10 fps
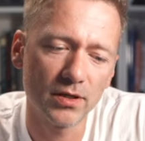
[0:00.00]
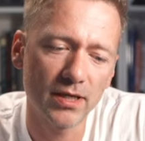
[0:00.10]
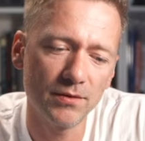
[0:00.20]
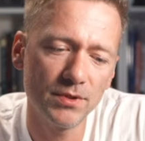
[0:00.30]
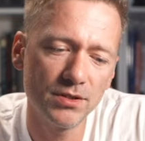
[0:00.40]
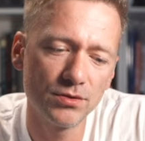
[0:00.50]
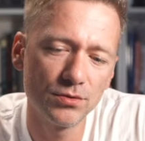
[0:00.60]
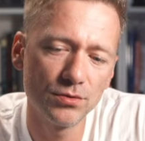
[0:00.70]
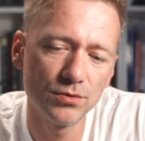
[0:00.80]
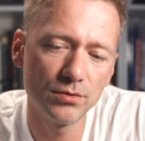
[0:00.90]
can we
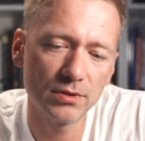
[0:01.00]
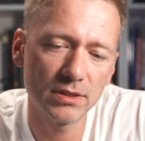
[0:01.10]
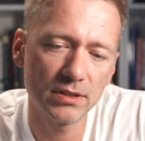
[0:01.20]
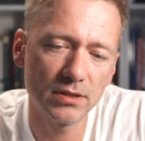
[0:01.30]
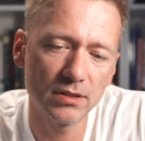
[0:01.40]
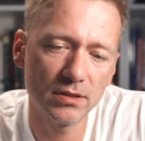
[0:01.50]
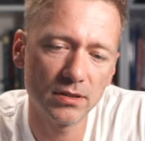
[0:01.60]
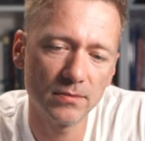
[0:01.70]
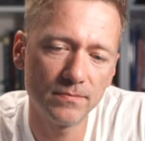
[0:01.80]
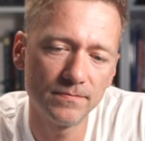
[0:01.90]
do
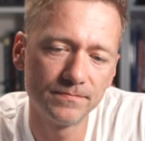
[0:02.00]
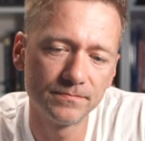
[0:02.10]
um,